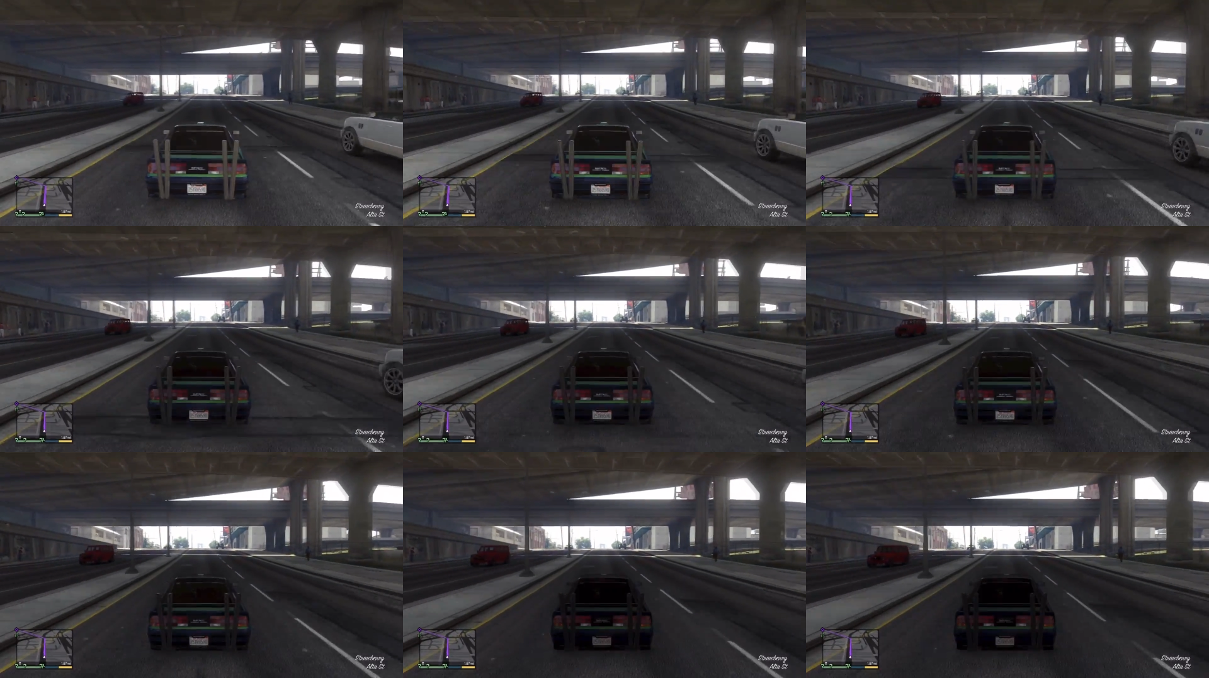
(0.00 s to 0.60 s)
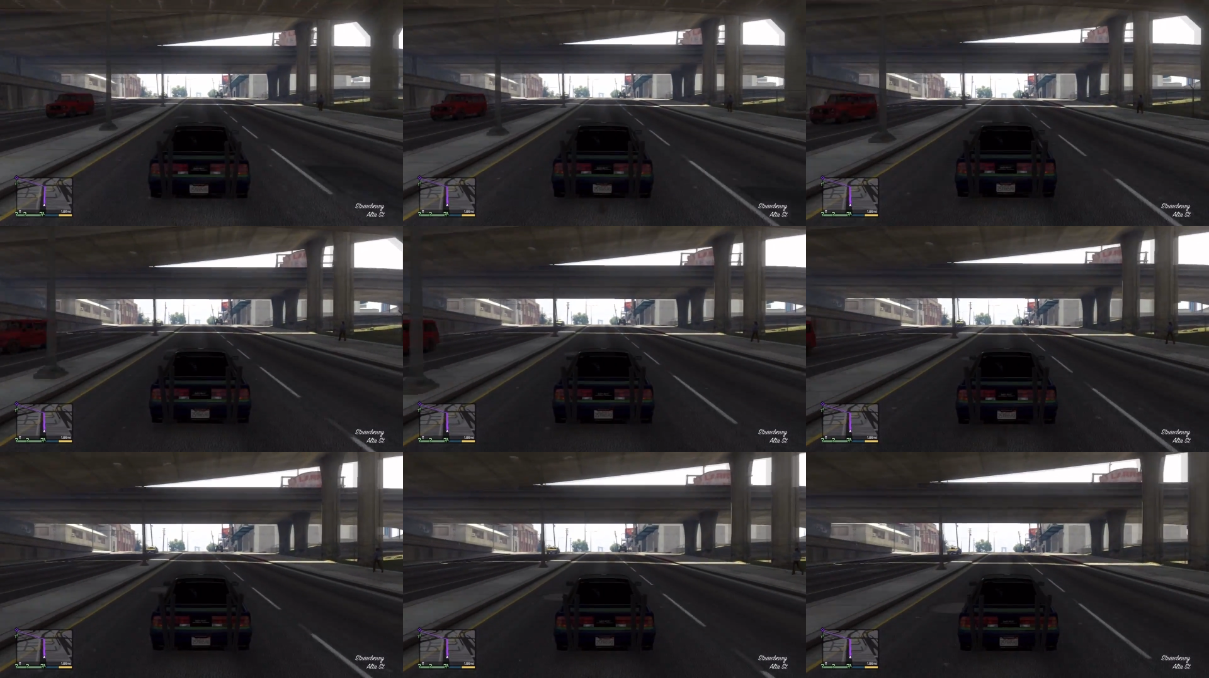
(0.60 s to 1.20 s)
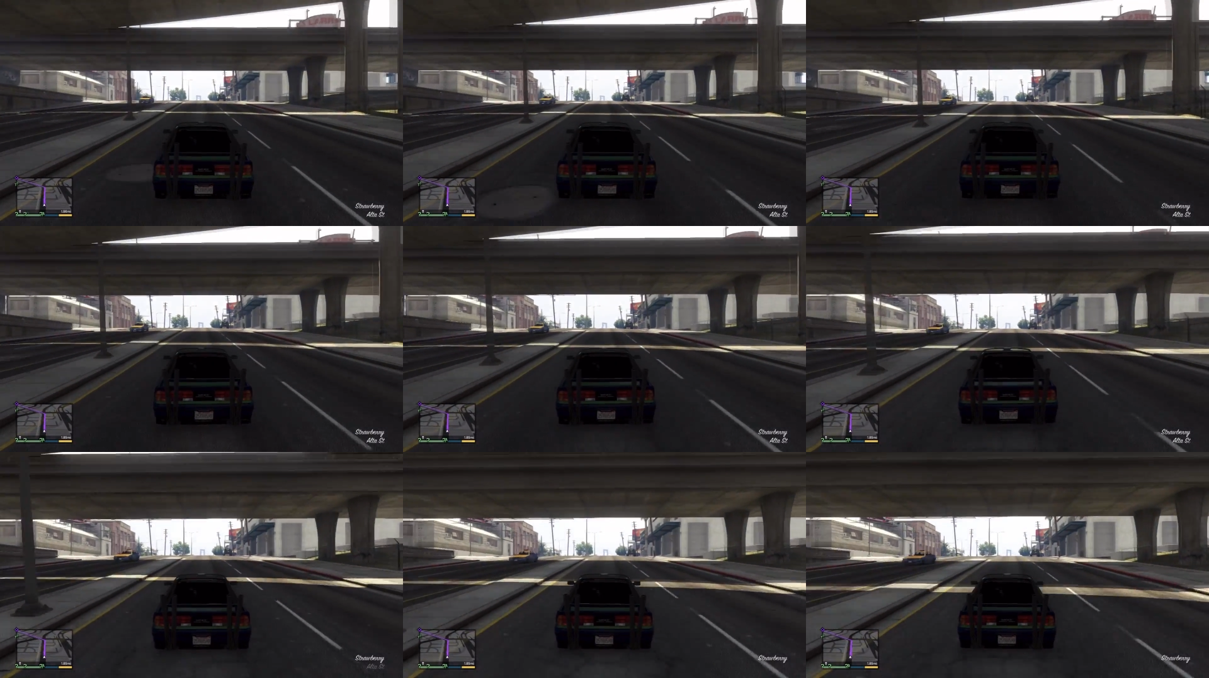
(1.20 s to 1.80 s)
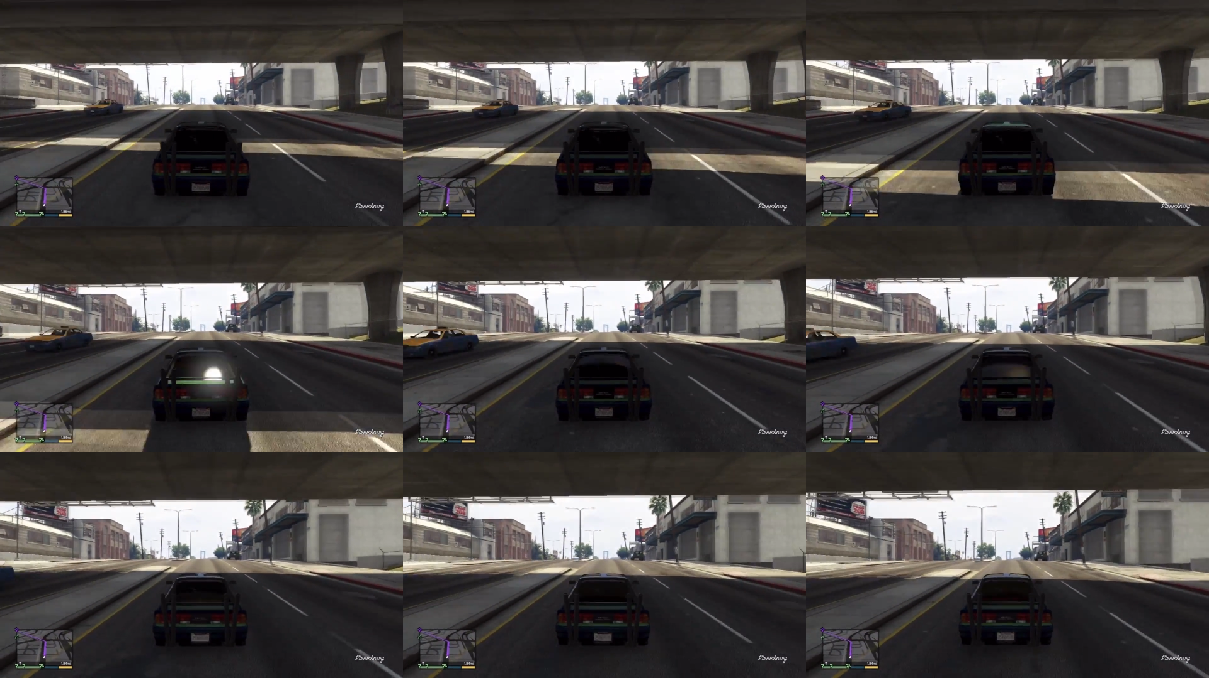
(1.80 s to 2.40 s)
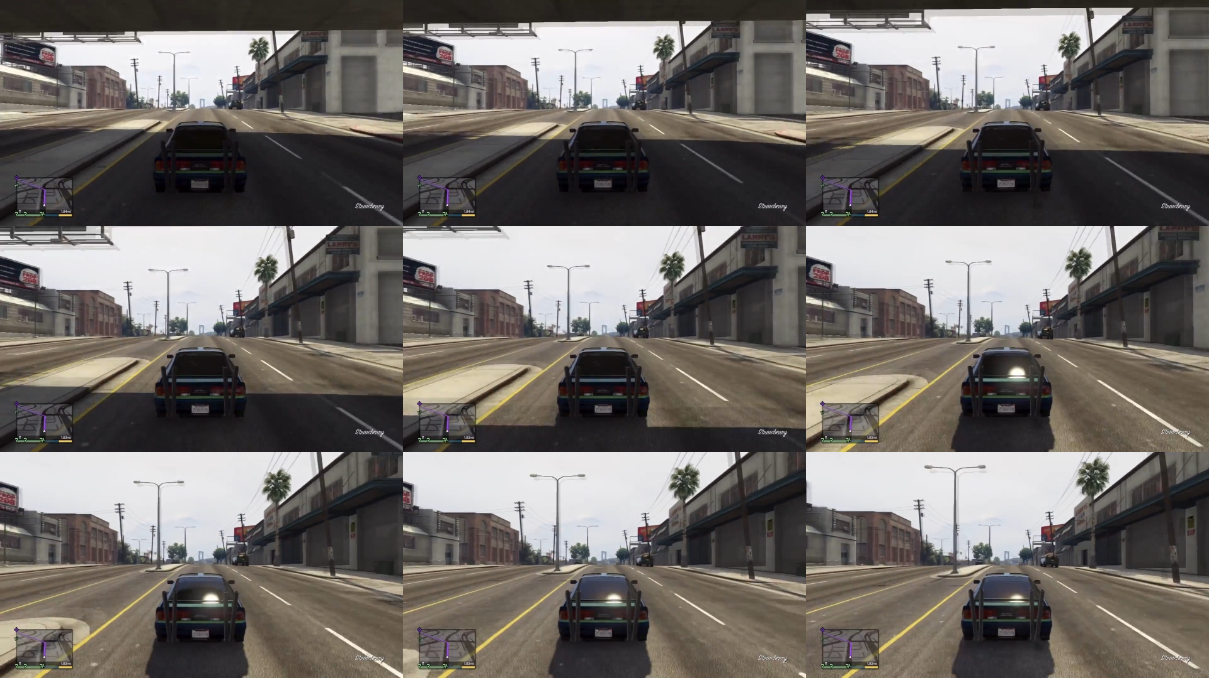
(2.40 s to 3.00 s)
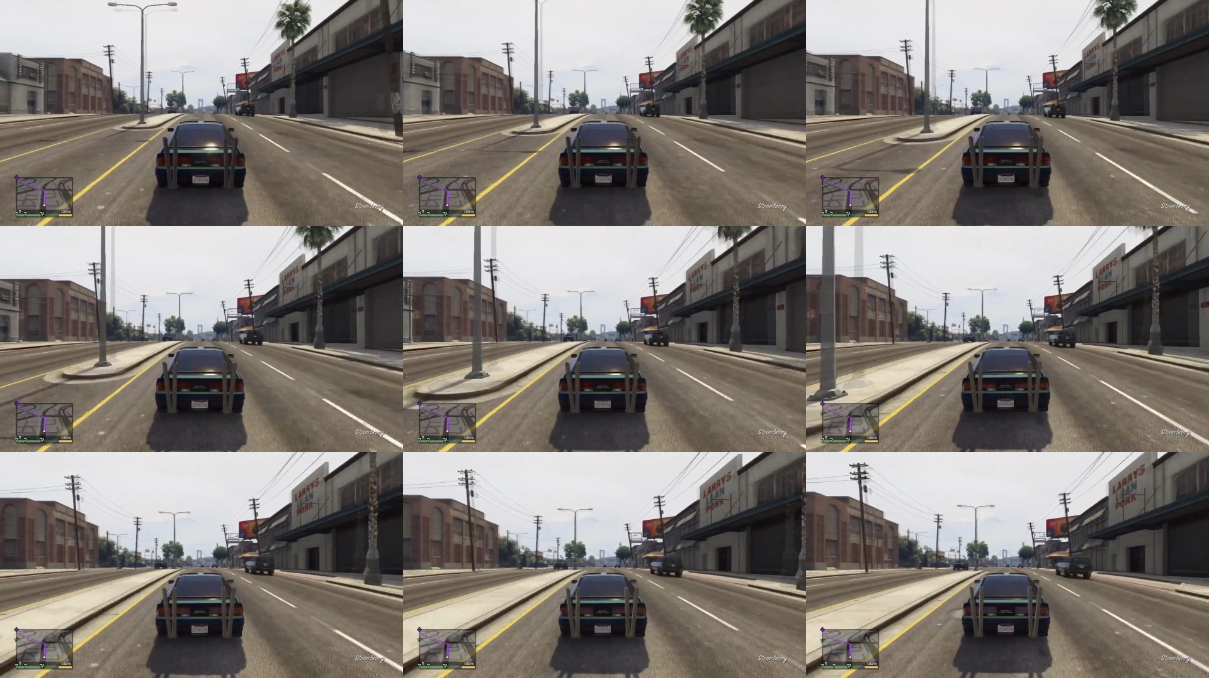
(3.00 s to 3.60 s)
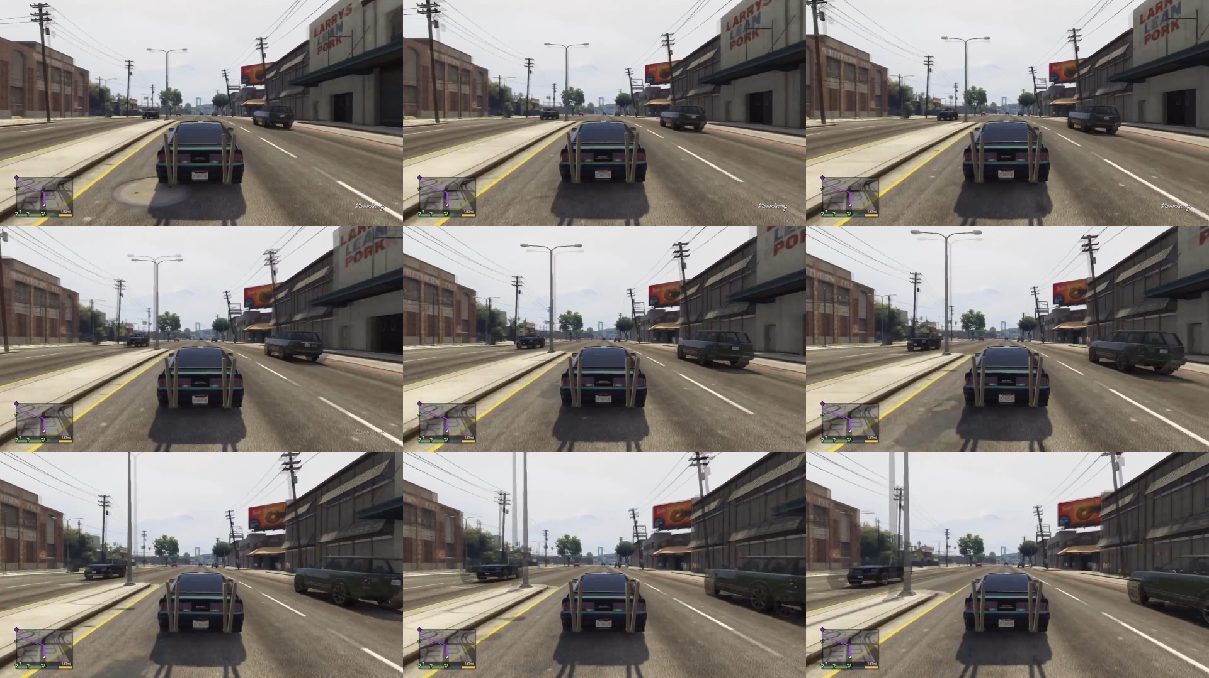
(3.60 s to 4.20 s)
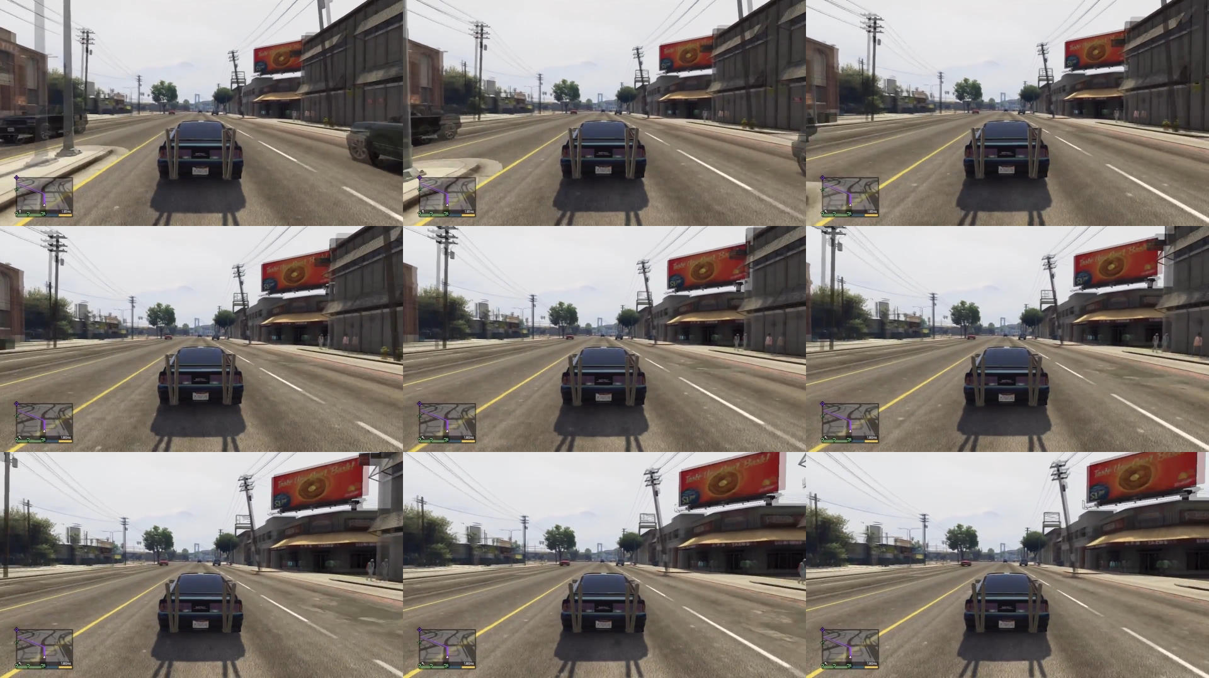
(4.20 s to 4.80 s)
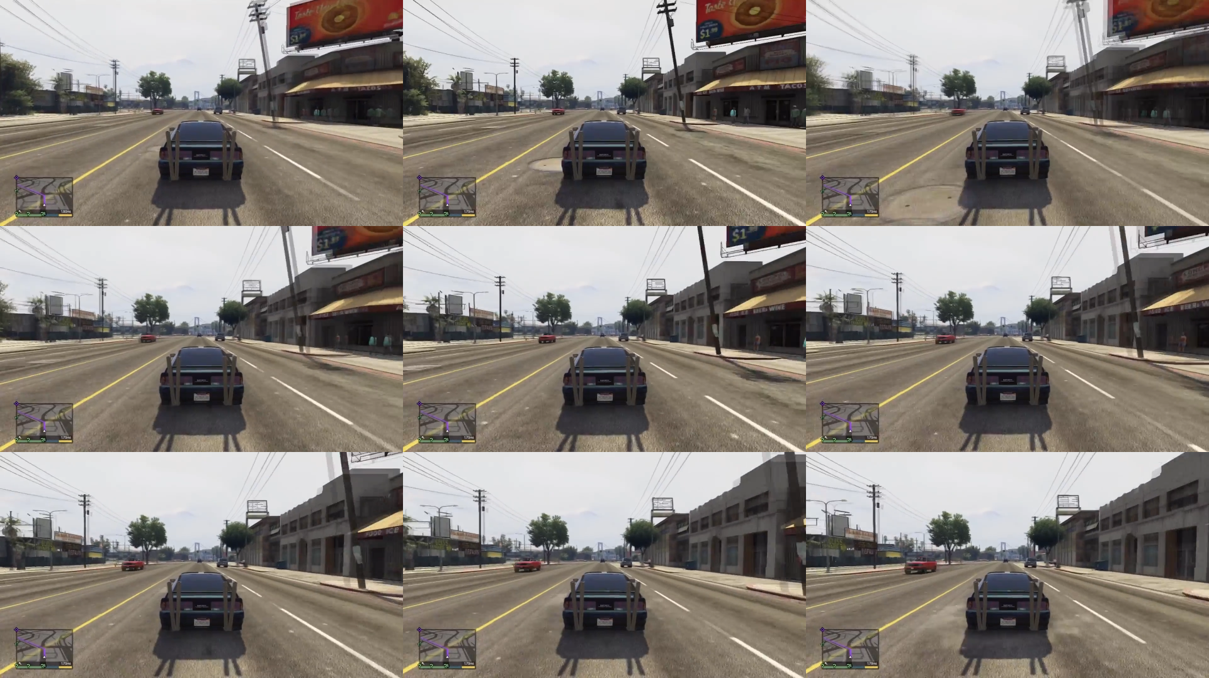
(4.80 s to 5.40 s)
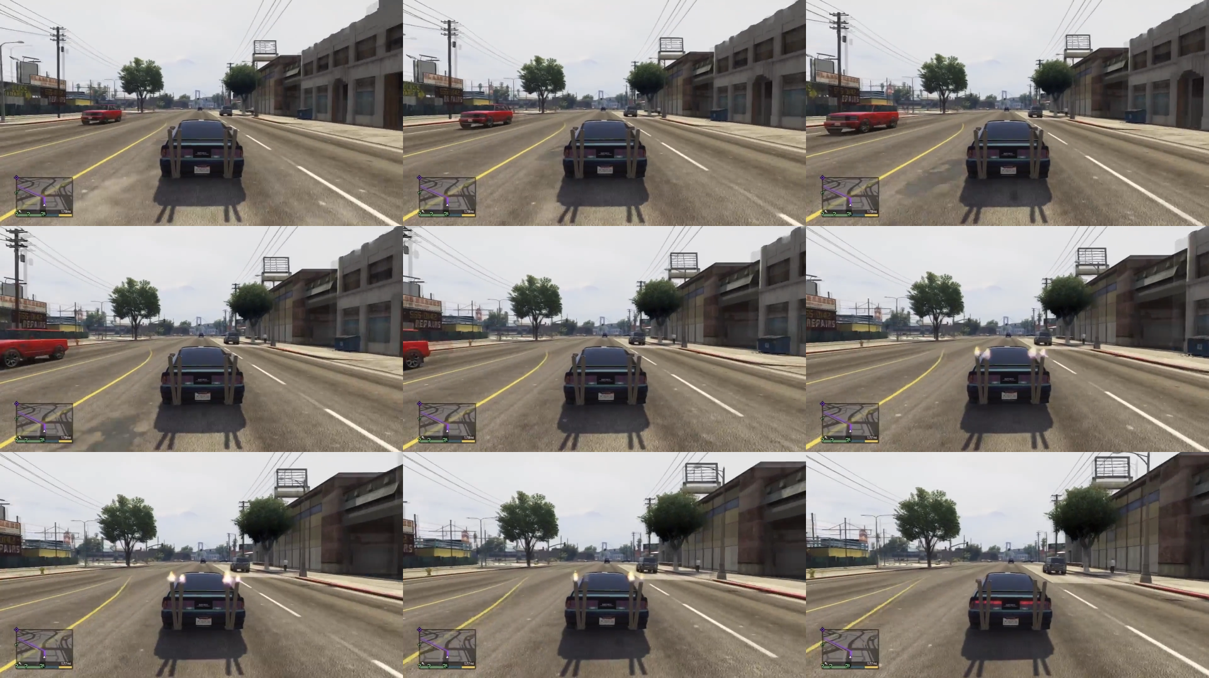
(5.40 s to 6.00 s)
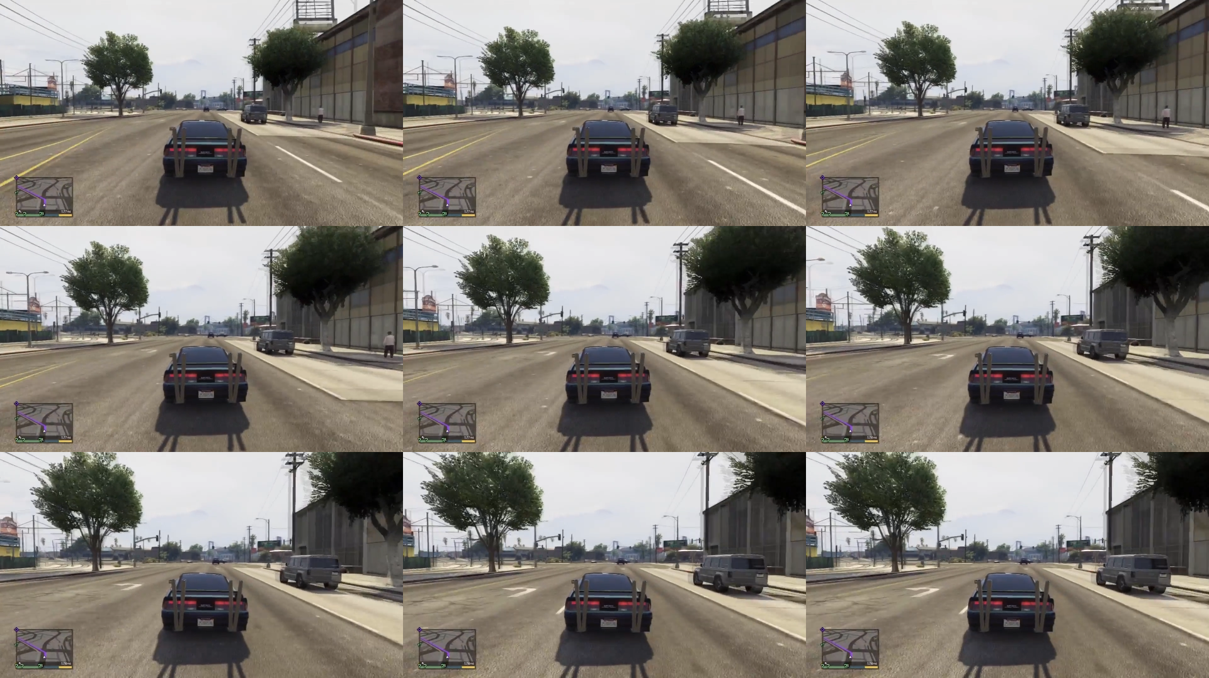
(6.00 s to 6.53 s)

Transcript: [unreadable: no face in view]